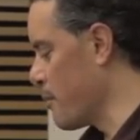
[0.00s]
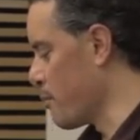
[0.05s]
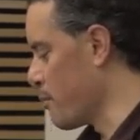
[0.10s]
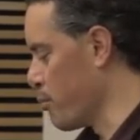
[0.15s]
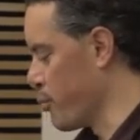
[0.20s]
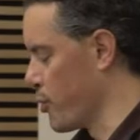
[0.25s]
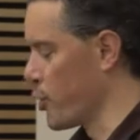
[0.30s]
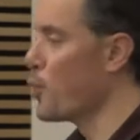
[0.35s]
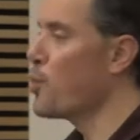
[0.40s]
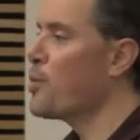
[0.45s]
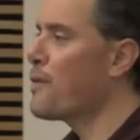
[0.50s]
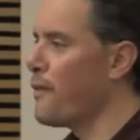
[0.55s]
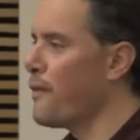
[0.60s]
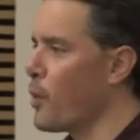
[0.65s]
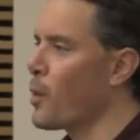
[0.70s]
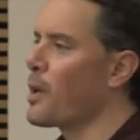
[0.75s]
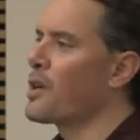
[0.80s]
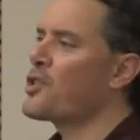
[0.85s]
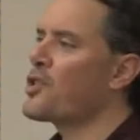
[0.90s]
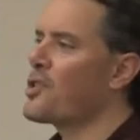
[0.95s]
brute
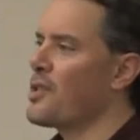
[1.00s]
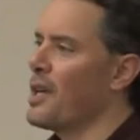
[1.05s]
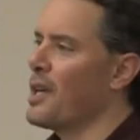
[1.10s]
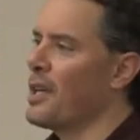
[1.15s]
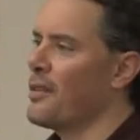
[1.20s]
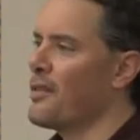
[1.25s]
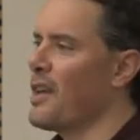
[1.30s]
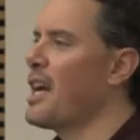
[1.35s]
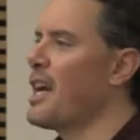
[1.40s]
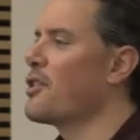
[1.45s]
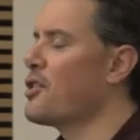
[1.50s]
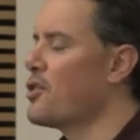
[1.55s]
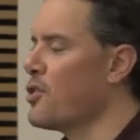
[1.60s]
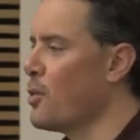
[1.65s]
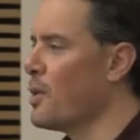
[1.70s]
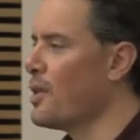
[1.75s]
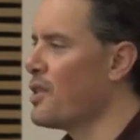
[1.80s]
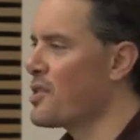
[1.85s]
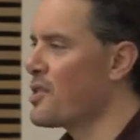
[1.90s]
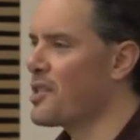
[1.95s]
force thing they had to do
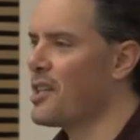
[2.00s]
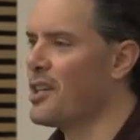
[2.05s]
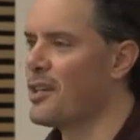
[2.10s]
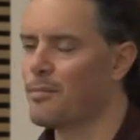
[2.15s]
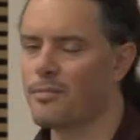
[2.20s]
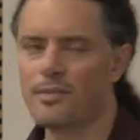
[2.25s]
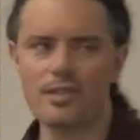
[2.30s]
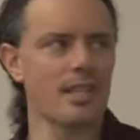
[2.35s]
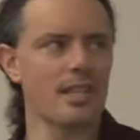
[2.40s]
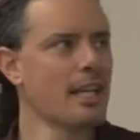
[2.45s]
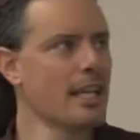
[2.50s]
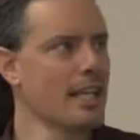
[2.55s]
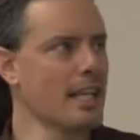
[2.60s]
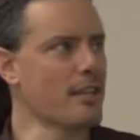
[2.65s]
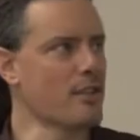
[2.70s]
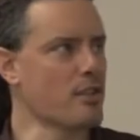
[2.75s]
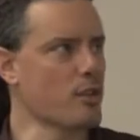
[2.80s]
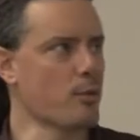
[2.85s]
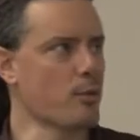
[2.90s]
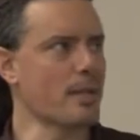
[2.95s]
in The Sims
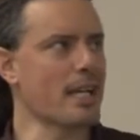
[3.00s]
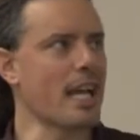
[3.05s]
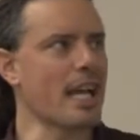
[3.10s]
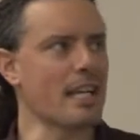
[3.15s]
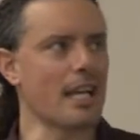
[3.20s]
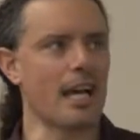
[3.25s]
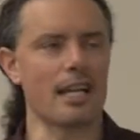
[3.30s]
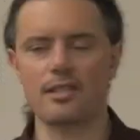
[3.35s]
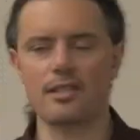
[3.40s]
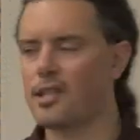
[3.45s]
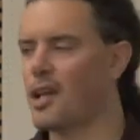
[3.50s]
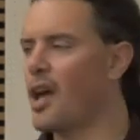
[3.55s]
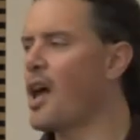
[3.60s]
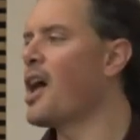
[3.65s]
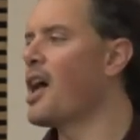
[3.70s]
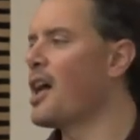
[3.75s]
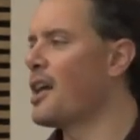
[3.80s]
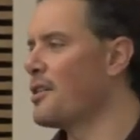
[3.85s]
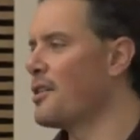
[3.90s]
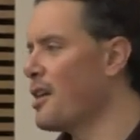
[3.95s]
is create a
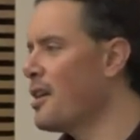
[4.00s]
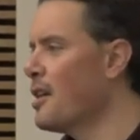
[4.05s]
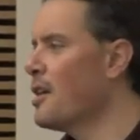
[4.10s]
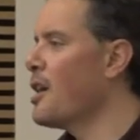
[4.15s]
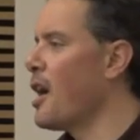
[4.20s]
ton